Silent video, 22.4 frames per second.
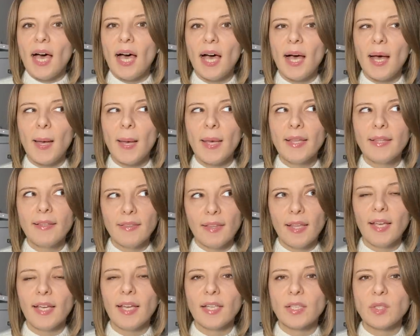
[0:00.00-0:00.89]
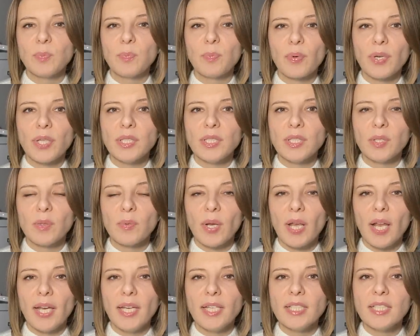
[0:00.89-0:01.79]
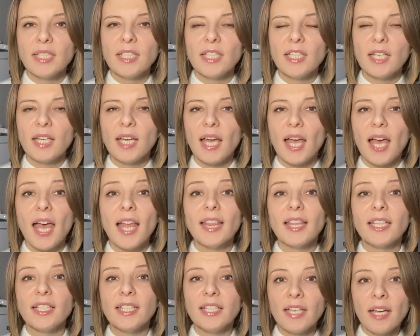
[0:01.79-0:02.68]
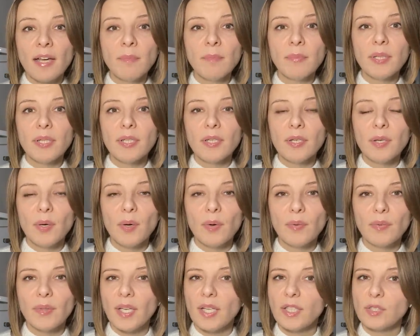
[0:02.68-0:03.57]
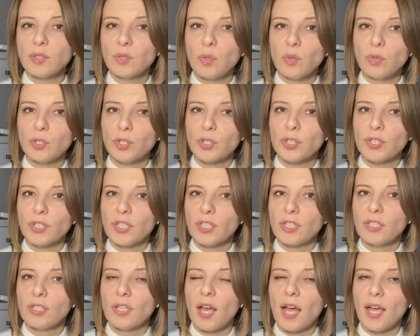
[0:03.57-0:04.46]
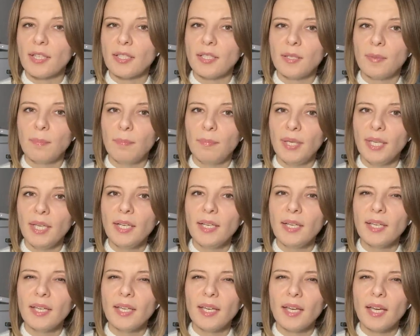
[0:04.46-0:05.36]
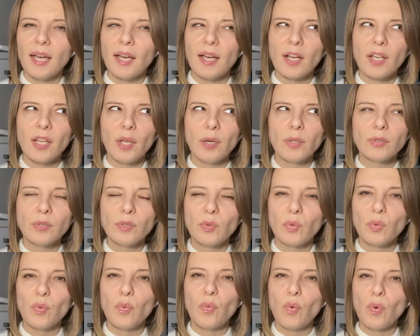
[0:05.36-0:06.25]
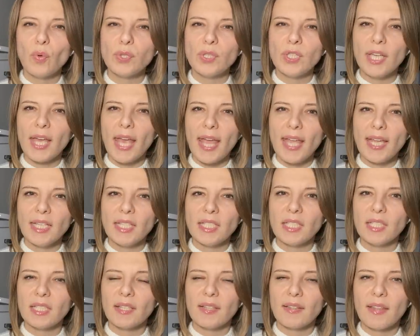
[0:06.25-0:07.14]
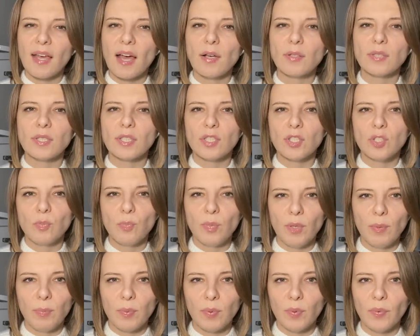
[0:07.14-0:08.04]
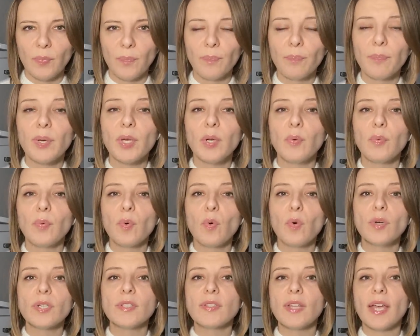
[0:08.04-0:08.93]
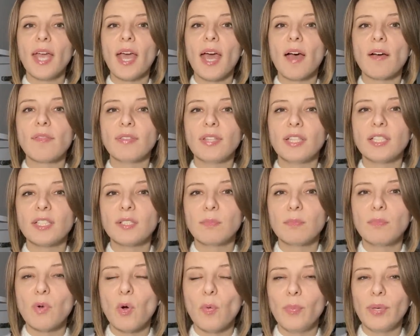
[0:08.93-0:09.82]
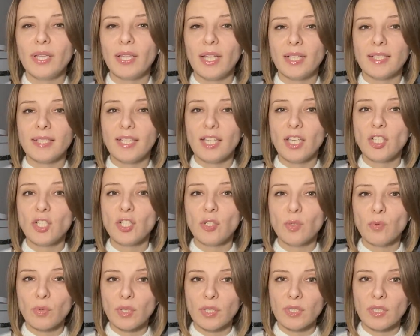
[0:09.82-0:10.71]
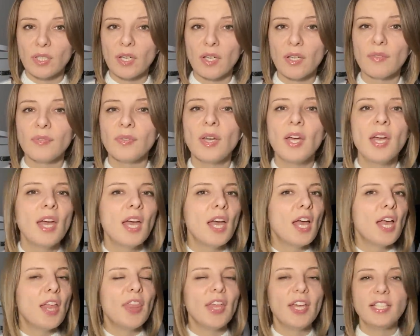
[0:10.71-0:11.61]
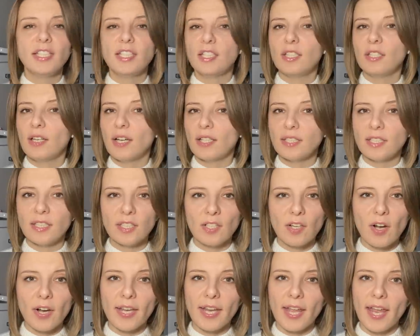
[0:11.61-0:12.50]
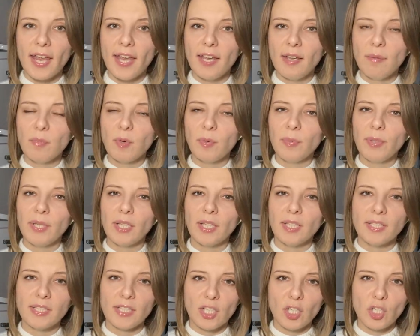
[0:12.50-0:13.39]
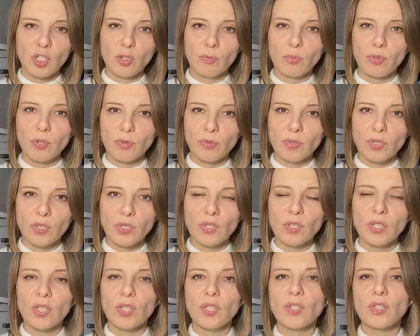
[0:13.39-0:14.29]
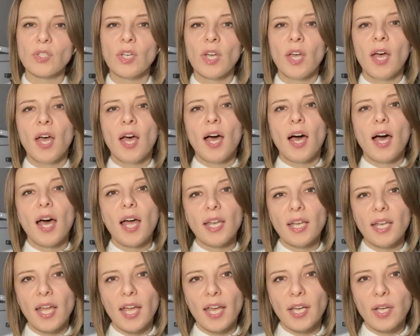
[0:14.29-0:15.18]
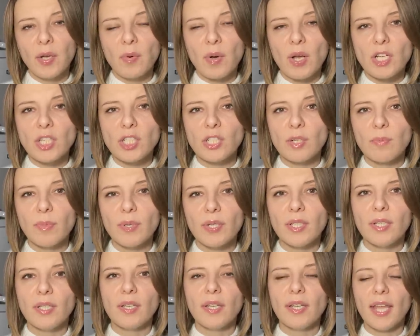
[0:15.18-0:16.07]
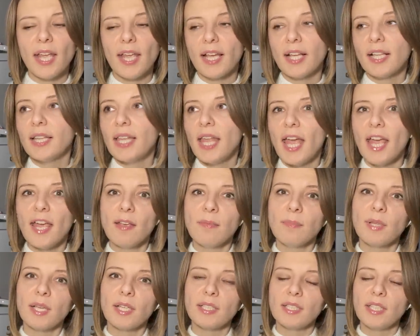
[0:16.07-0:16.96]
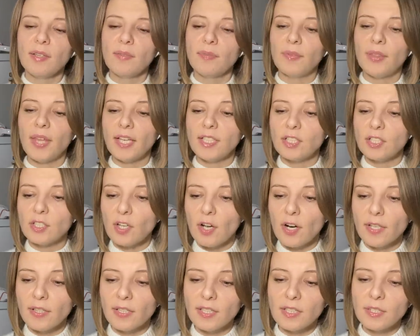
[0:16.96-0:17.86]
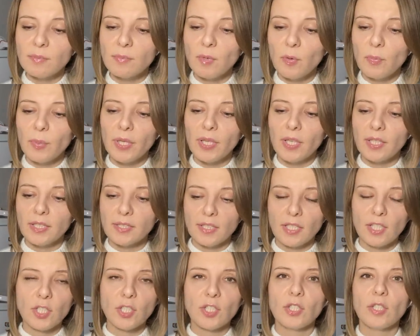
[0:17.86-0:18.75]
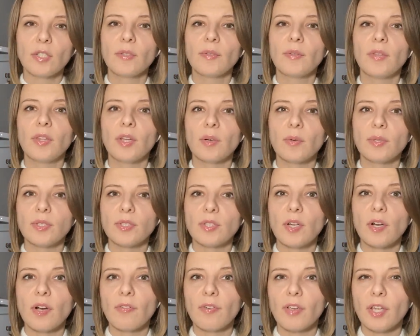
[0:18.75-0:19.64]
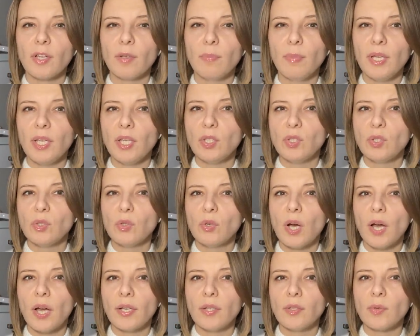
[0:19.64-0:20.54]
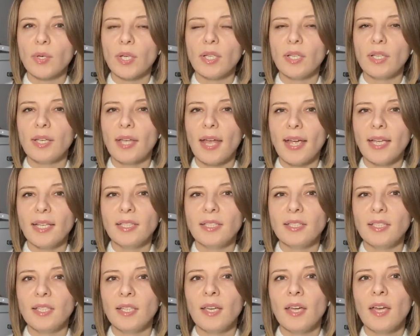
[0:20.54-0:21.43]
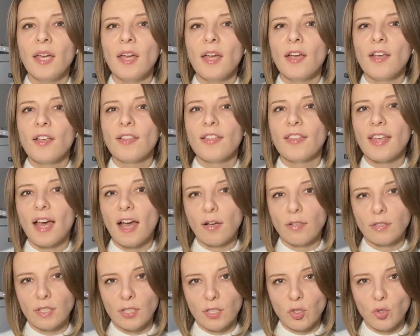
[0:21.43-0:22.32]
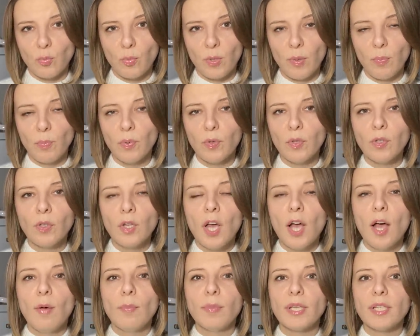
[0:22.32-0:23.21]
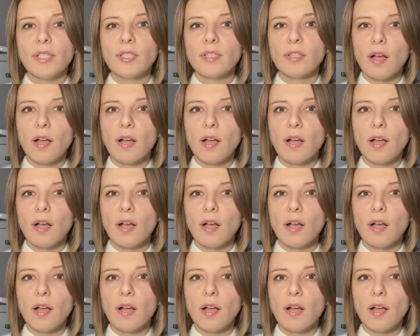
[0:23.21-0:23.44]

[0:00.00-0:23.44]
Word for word: I think it's pretty realistic, and the number of their soldiers is not big, close to forty-eight thousand people. But of course they have this mobilization reserve. They did not start any mobilization processes, unlike Russia, but they claim that if they start this mobilization, the reserve can be two hundred ninety thousand people, plus